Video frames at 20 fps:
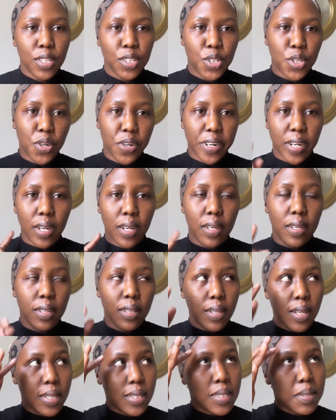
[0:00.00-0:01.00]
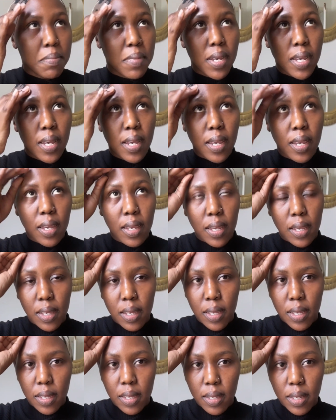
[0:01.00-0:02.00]
sorry that's my
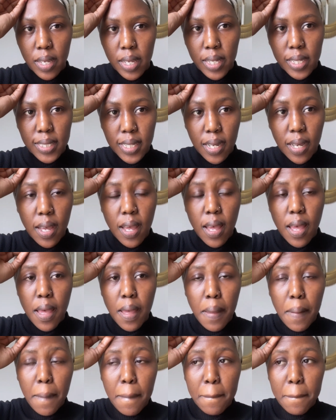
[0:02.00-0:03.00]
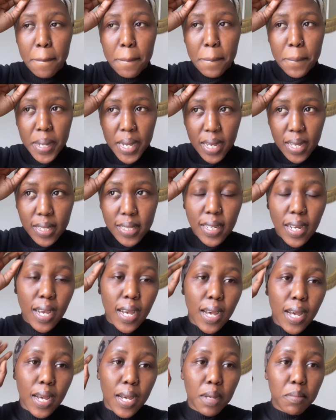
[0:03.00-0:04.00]
hater but
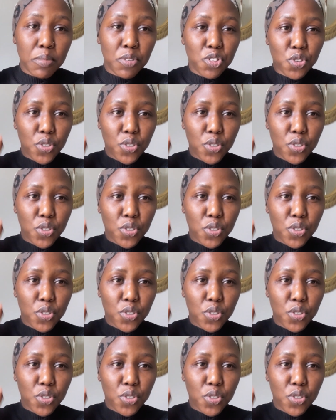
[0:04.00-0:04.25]
i'm